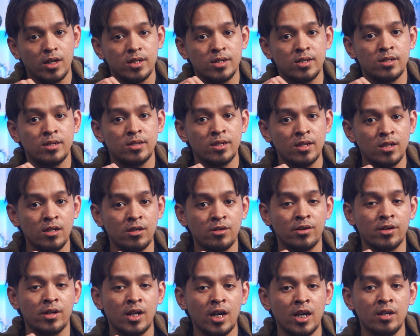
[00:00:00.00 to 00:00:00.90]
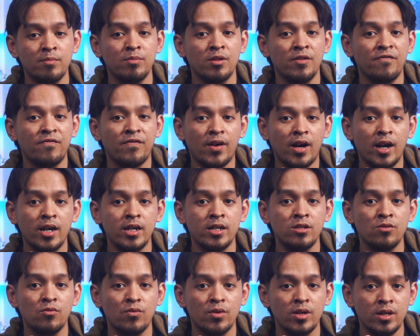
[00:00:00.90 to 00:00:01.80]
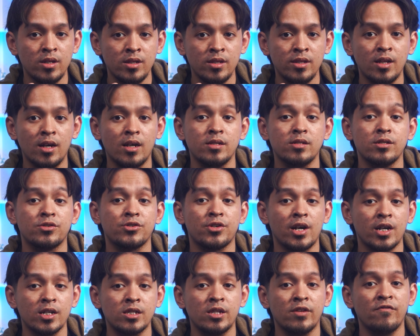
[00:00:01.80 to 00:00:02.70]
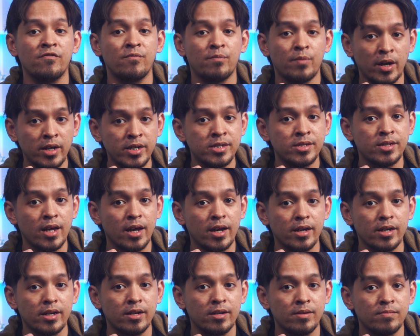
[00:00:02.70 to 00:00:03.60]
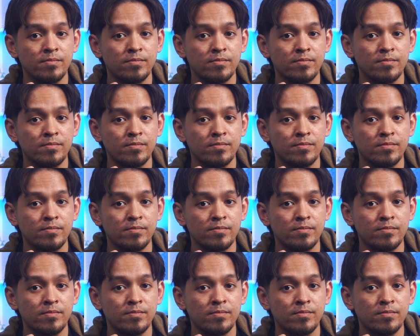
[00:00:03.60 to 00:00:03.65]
it's still a reliable find with an attractive price tag.